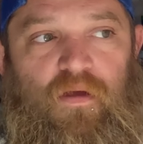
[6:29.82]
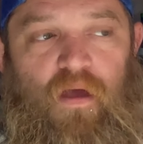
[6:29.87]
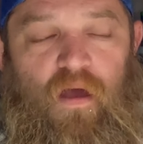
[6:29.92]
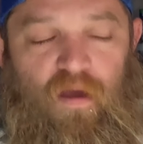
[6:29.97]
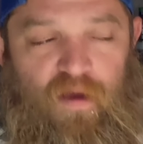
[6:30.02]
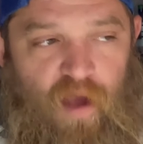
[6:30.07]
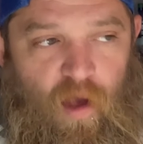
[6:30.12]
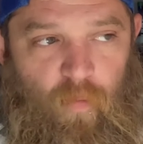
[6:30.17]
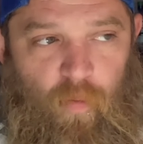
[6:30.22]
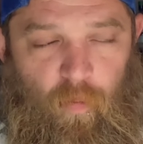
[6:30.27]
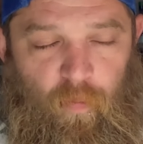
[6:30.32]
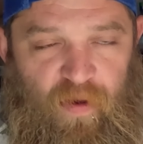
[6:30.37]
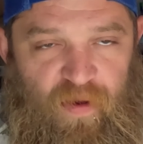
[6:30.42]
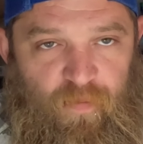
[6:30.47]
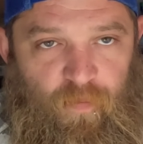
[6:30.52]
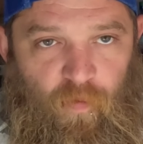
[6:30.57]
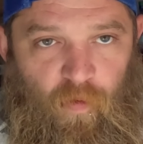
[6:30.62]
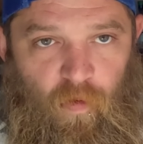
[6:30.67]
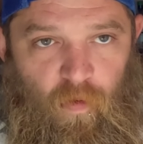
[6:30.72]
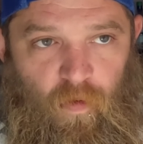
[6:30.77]
a couple
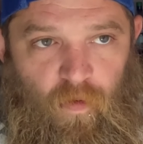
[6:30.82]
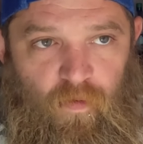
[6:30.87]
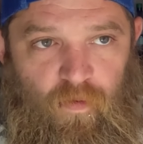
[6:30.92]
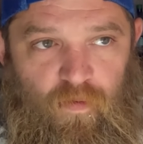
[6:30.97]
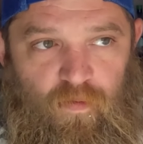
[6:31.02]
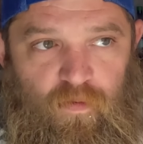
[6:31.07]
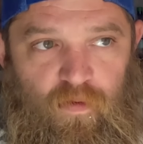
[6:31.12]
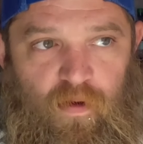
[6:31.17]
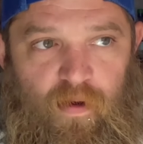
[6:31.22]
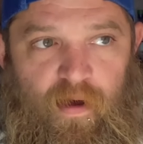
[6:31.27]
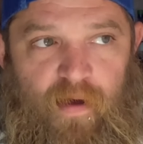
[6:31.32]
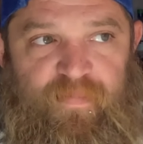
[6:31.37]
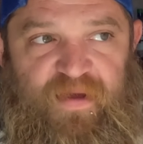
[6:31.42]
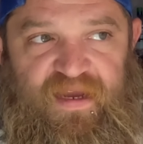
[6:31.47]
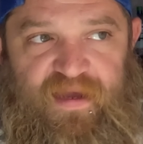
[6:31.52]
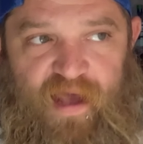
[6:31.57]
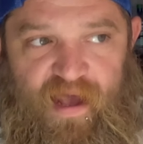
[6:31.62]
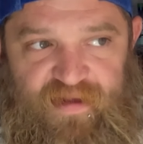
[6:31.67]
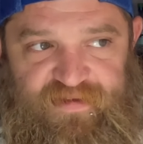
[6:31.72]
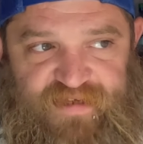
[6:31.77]
people I've
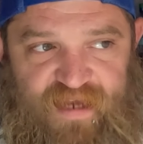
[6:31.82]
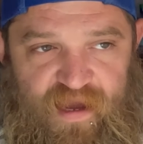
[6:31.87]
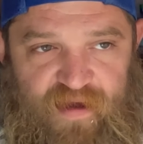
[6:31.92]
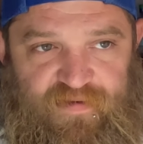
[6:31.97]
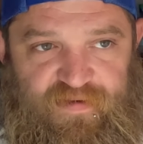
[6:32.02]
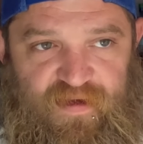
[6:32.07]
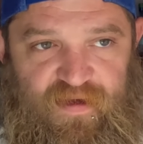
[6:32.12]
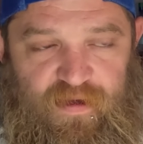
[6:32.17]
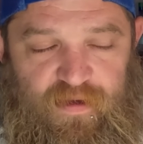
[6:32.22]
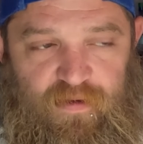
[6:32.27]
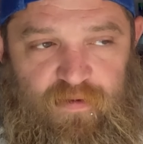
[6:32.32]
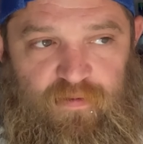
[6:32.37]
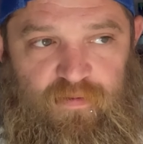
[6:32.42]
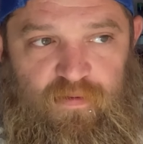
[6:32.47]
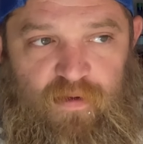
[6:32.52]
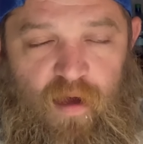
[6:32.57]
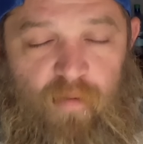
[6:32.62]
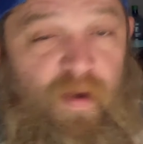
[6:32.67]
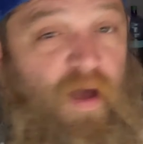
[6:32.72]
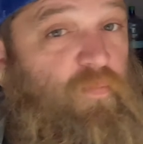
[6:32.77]
been contacting
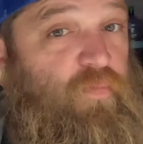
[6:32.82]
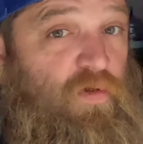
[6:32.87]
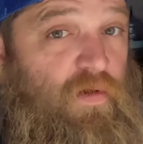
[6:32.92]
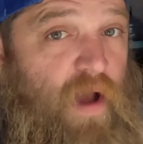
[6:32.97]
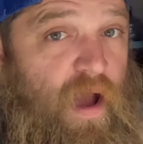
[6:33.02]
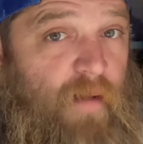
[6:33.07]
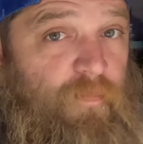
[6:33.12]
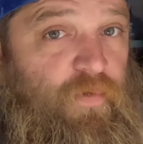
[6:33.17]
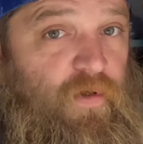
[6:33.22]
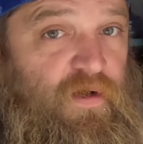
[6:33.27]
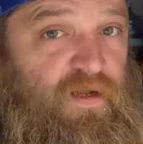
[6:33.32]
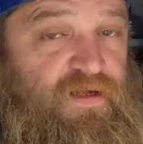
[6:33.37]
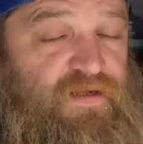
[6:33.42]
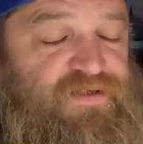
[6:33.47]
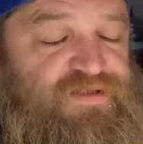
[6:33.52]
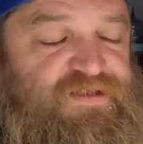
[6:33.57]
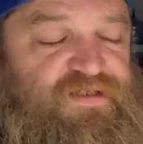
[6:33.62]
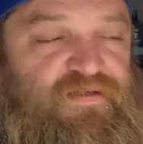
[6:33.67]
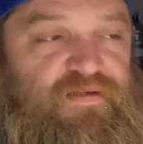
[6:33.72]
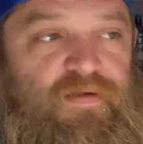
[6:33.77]
about
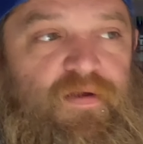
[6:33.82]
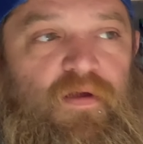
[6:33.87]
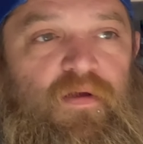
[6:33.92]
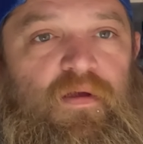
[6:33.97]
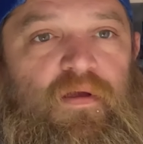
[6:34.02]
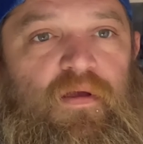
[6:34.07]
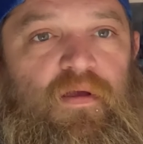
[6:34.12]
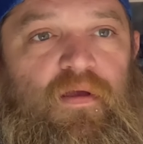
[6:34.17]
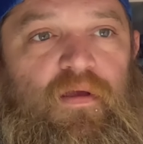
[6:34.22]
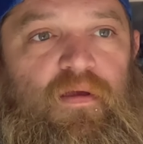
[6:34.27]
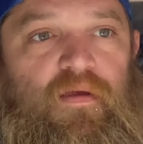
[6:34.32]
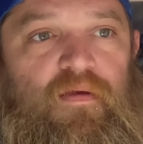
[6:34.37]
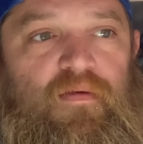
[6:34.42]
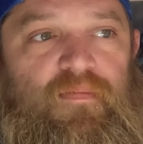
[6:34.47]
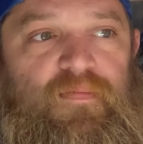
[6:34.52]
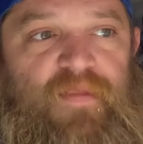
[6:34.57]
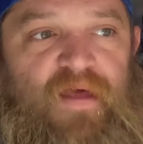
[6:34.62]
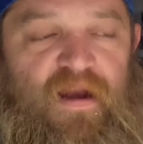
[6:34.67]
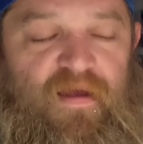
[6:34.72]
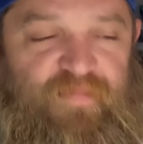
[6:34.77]
properties
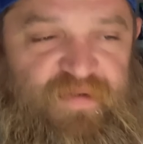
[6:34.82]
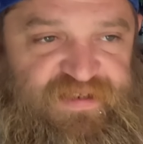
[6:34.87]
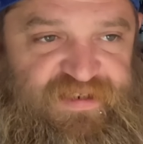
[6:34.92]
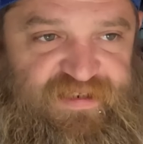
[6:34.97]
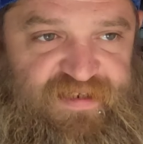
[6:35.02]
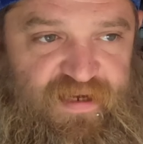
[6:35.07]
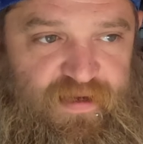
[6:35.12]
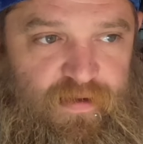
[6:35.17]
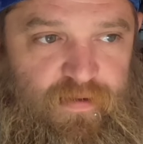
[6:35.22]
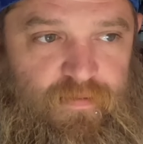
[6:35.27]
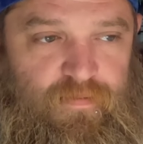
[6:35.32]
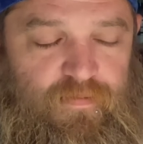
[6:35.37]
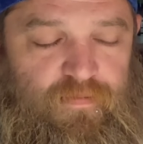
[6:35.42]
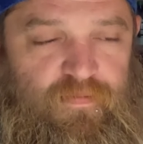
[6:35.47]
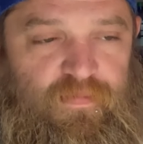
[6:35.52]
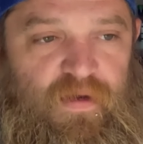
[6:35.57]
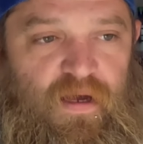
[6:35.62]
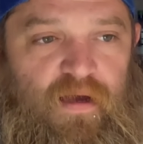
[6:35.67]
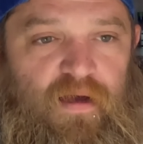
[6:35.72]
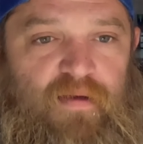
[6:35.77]
that I've been seeing.
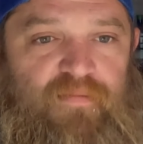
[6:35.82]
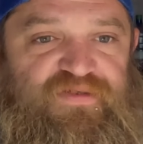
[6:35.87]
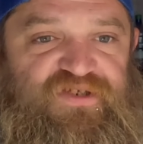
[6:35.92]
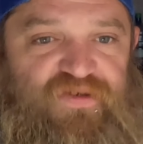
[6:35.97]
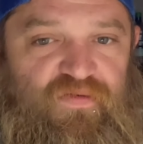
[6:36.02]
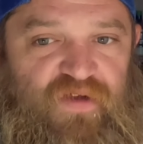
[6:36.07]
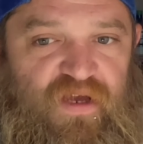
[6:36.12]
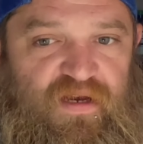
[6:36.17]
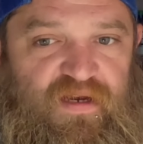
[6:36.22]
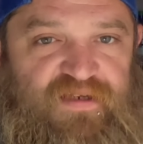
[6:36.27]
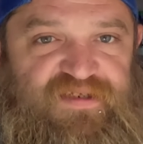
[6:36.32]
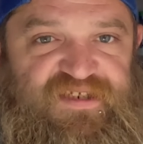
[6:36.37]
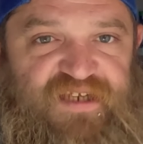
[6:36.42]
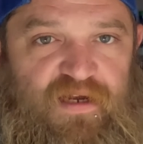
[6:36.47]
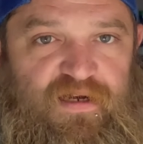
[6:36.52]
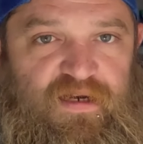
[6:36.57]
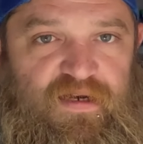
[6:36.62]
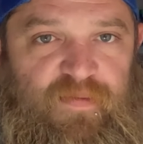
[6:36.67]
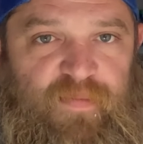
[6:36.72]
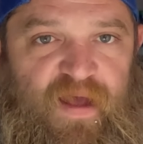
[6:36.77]
Um, so getting
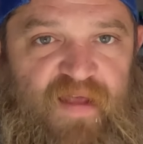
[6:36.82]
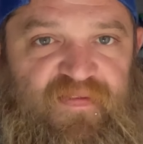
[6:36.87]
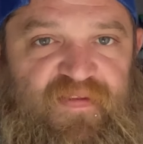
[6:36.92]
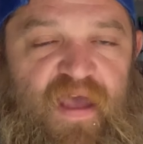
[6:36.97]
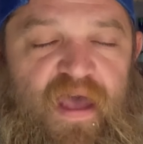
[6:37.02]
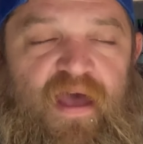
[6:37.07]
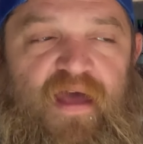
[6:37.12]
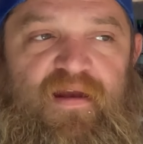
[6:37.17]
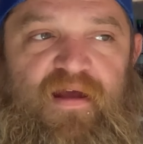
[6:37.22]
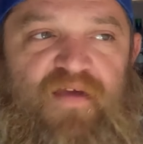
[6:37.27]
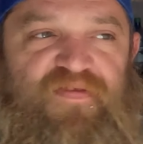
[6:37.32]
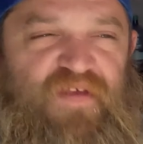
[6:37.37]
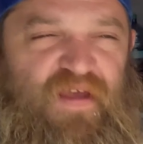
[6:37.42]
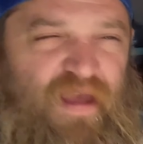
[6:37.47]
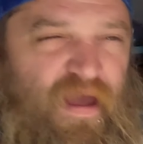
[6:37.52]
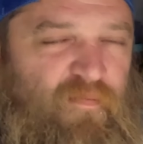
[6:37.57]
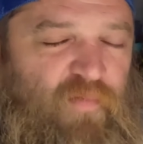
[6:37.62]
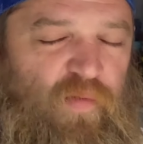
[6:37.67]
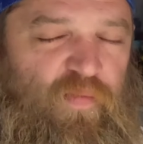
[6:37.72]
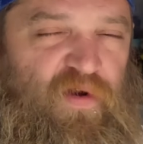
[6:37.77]
excited about that. I
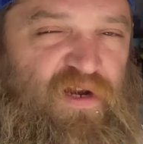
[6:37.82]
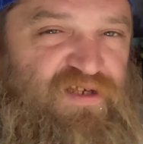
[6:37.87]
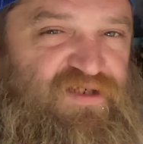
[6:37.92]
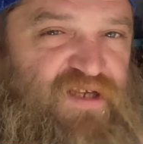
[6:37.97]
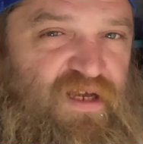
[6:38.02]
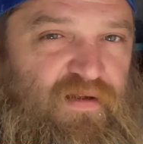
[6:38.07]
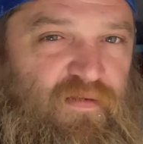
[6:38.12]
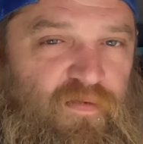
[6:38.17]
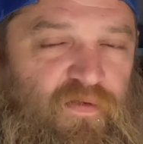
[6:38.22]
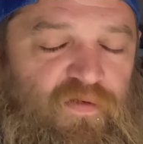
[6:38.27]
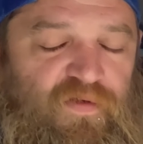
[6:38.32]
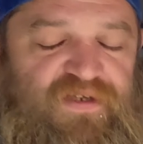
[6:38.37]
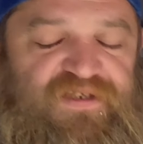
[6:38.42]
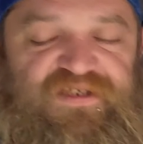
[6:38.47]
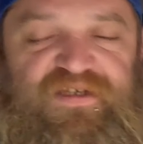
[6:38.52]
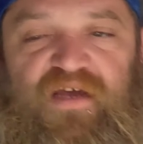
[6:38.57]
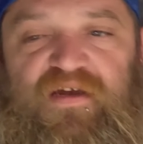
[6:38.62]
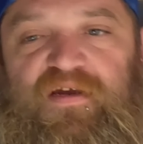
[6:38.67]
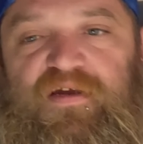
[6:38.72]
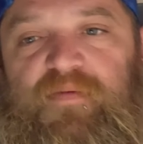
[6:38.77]
think everybody's getting a little
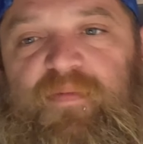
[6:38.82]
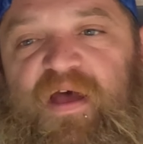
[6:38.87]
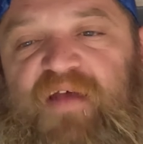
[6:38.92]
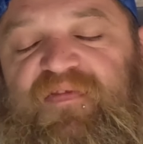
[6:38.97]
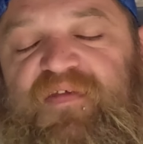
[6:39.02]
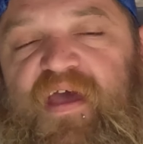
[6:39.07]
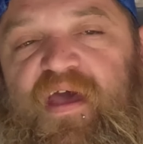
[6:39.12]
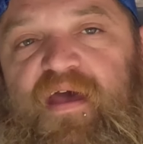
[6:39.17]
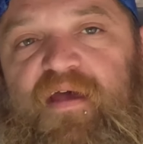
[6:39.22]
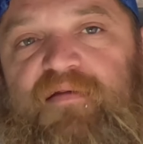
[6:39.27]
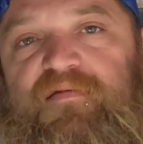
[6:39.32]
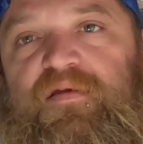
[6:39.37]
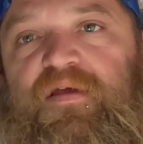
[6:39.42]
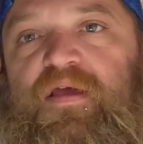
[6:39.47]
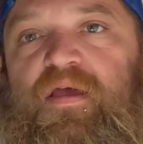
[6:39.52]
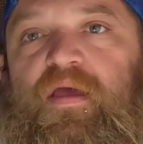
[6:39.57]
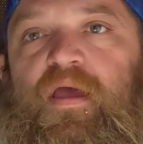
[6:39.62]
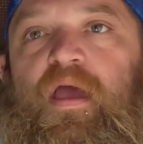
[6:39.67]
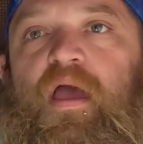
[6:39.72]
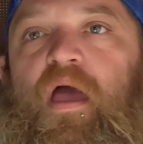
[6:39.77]
excited about that.
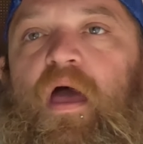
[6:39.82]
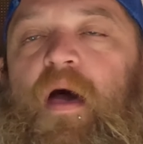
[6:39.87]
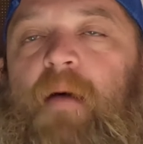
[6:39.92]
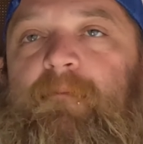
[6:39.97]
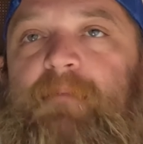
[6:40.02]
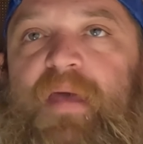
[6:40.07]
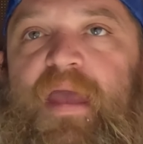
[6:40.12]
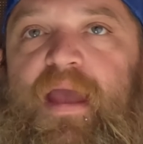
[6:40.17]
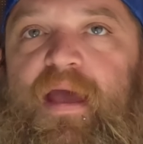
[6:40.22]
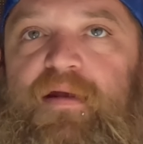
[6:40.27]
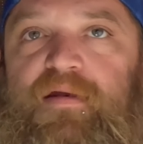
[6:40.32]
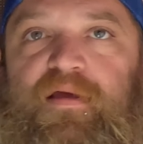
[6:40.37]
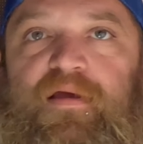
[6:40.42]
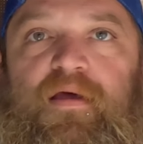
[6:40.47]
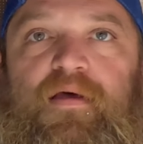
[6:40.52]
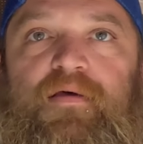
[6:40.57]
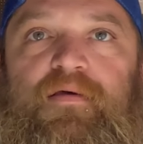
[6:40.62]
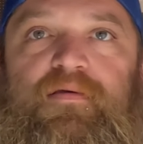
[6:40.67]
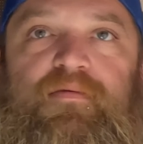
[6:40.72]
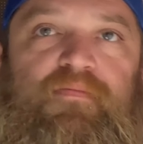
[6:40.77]

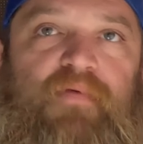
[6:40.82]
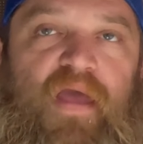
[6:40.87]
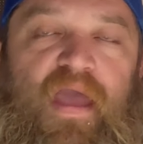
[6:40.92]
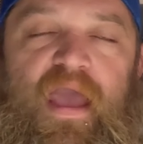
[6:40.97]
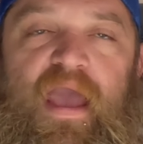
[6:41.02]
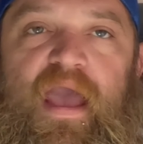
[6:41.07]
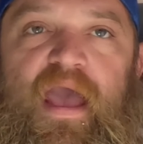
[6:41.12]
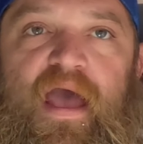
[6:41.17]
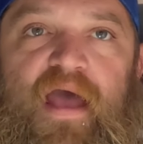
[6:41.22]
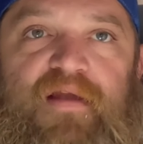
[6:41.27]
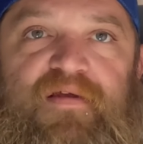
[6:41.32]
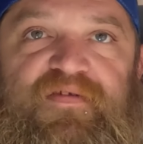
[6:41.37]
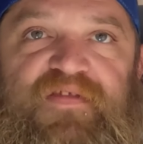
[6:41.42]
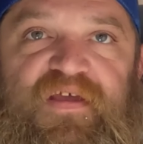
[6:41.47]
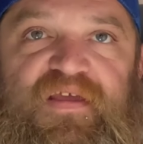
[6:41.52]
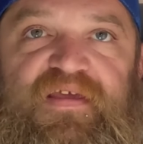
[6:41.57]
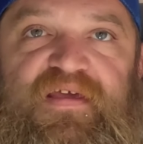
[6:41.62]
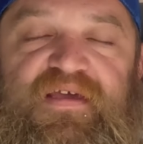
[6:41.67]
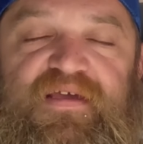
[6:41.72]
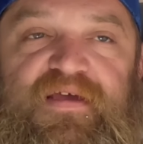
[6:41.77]
Amanda had
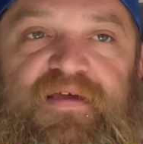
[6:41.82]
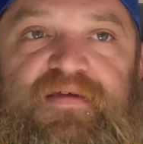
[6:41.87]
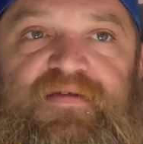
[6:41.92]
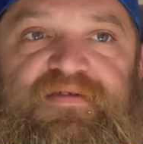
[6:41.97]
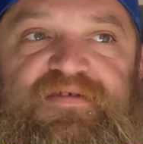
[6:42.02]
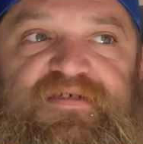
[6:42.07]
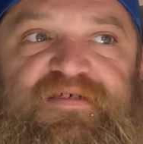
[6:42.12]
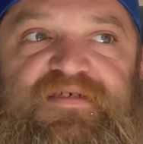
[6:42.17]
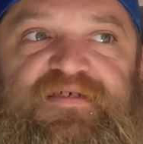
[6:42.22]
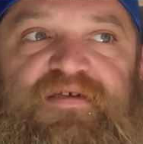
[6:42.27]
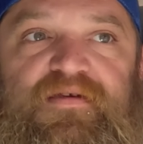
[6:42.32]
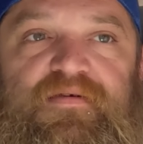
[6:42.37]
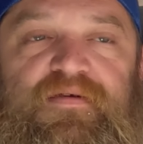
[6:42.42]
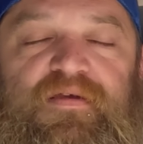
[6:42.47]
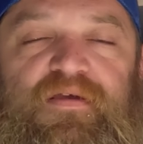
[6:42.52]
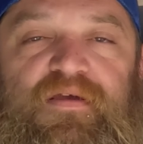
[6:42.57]
the kids